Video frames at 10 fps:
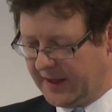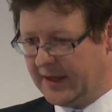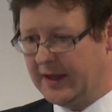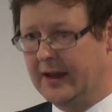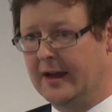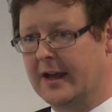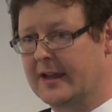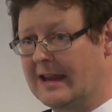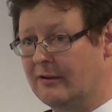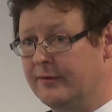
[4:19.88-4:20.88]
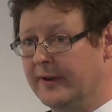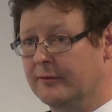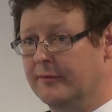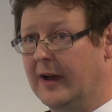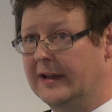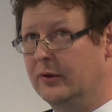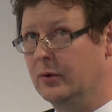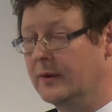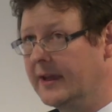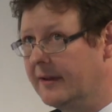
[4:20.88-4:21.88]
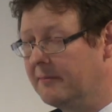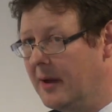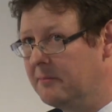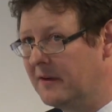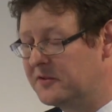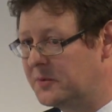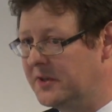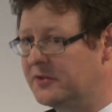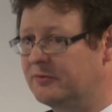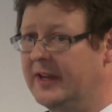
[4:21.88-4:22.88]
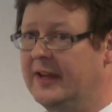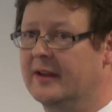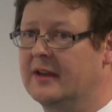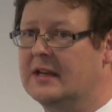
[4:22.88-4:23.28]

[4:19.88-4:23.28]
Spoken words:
a calorific value above 23%